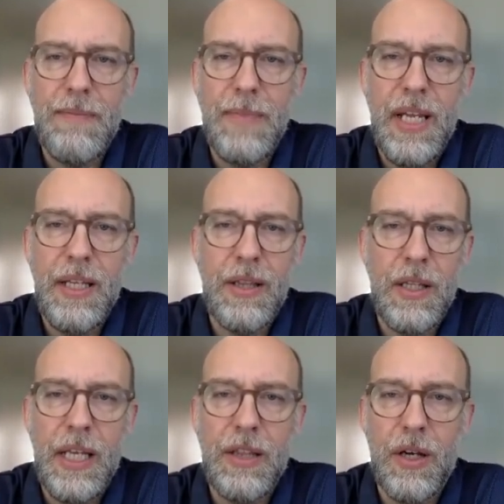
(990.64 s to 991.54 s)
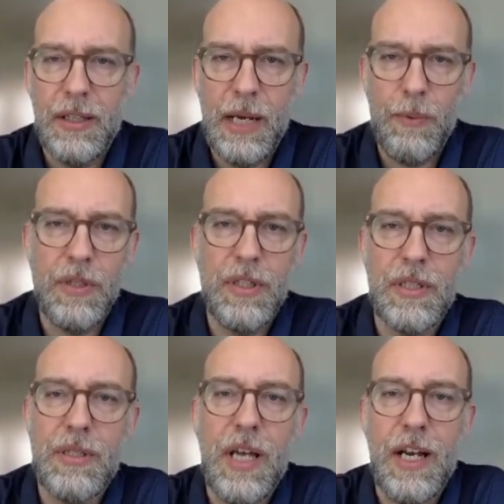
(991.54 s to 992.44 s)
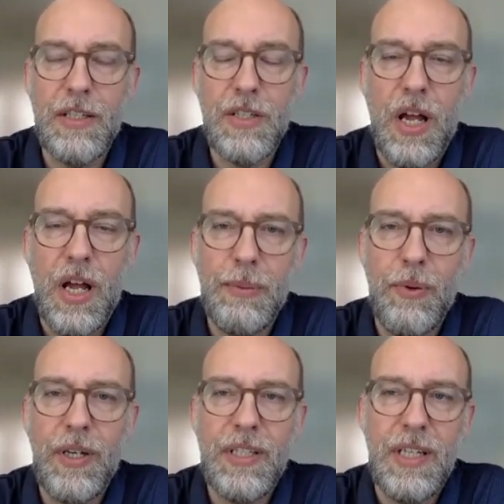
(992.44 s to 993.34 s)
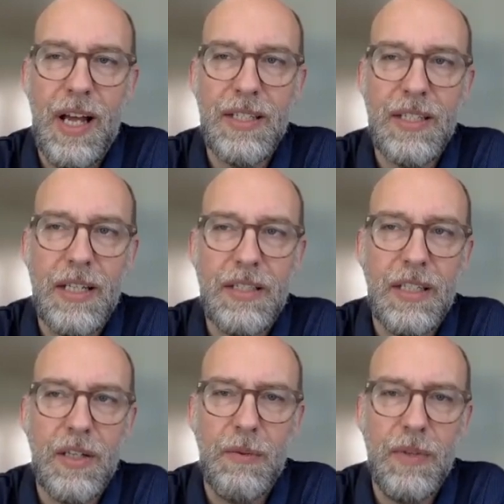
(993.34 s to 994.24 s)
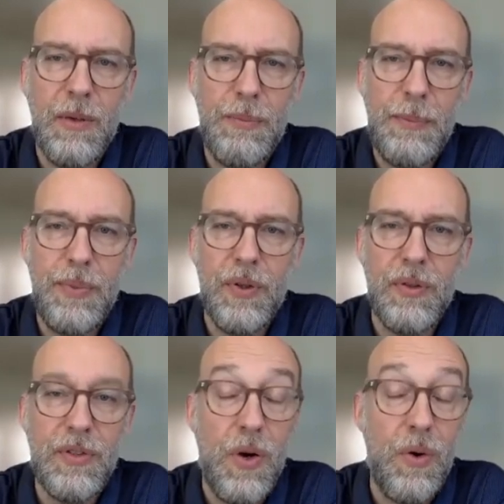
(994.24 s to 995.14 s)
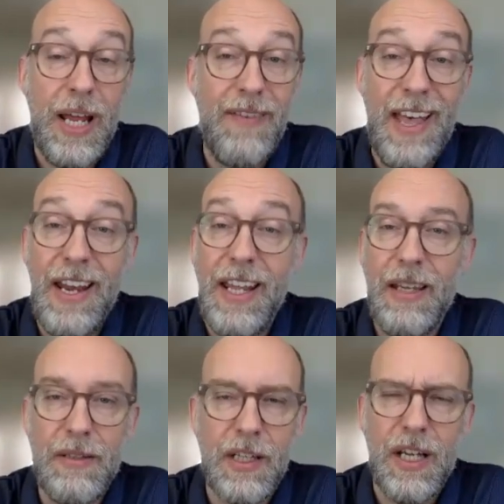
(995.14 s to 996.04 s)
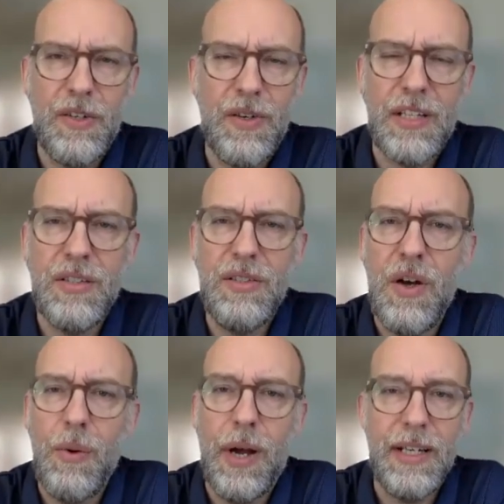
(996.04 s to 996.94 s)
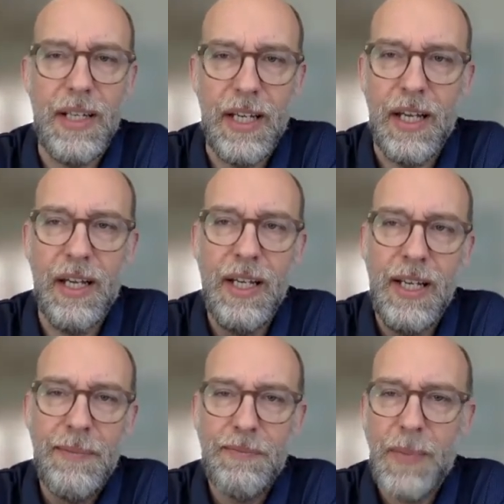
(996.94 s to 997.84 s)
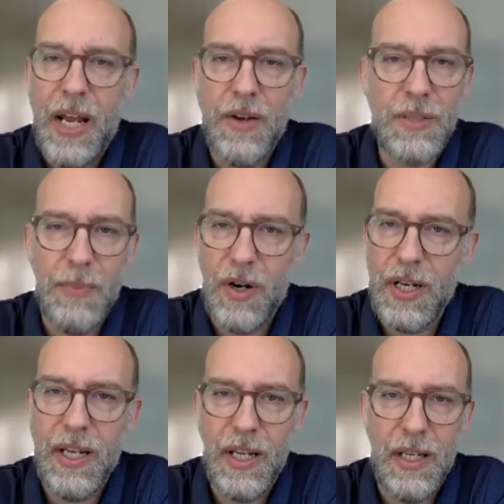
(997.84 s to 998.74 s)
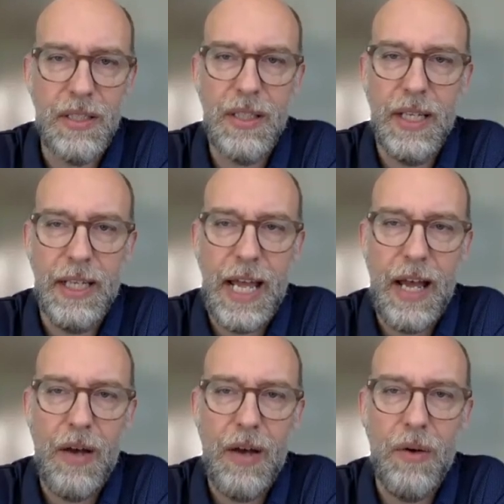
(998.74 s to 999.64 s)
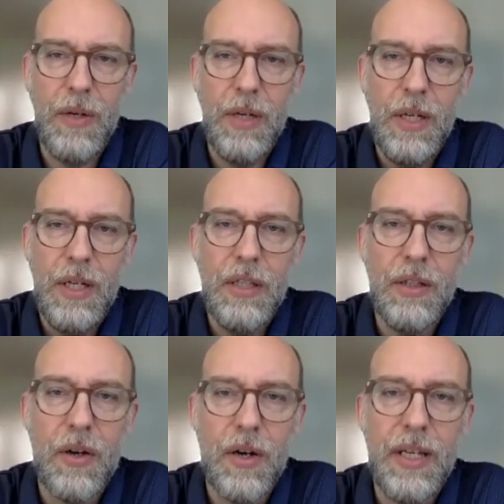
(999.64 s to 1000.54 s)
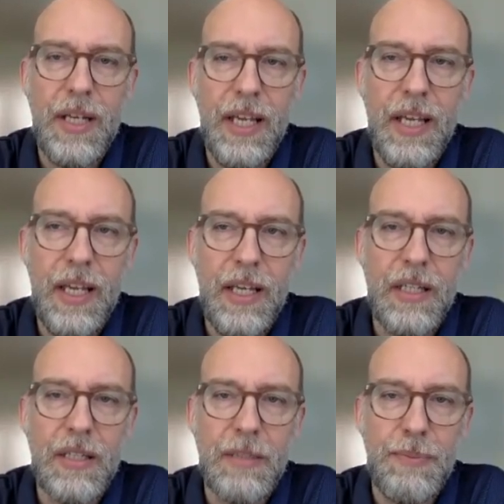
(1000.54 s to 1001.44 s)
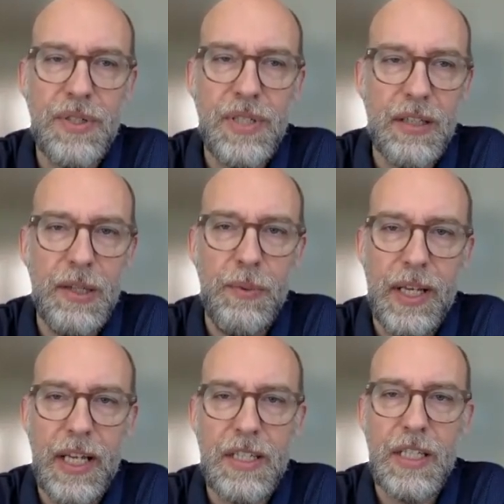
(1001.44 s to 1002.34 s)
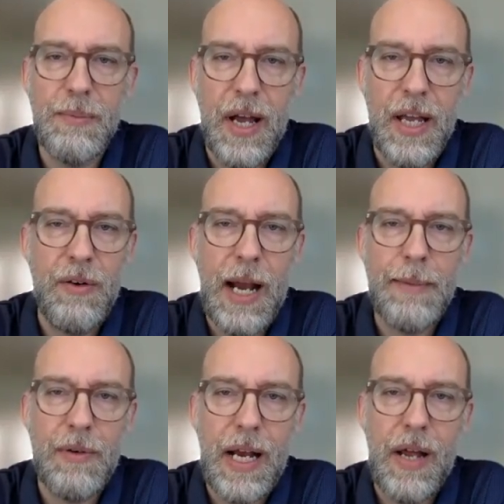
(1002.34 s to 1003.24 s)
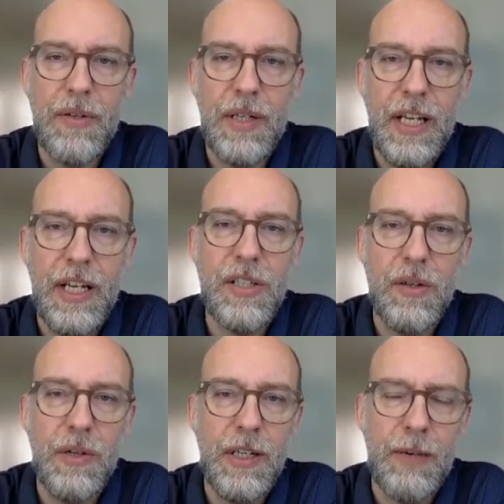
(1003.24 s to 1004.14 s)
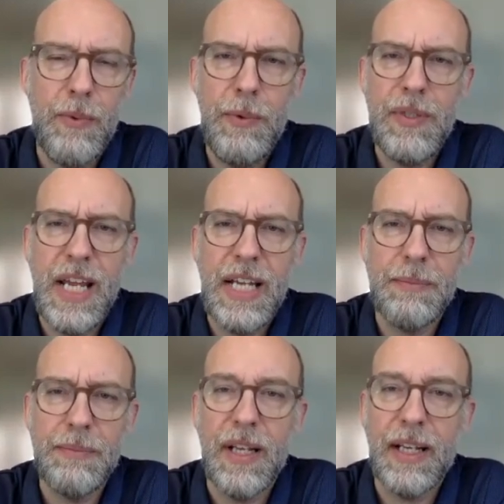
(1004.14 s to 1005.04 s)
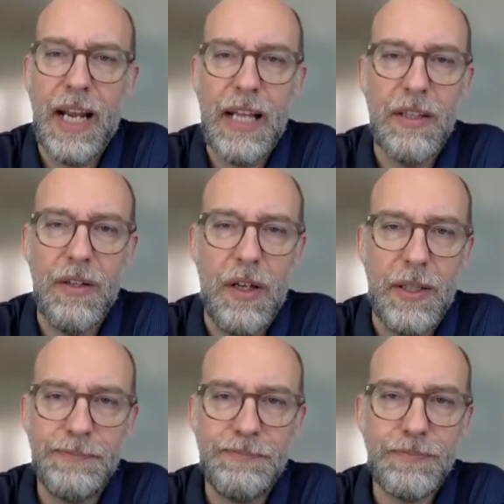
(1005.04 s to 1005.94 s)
he thought they were just kind of talking points and nonsense. And so, people don't have the country has no idea how smart he is and how learned he is, particularly when he gets his mind wrapped around an issue. And like we would take something like ethanol,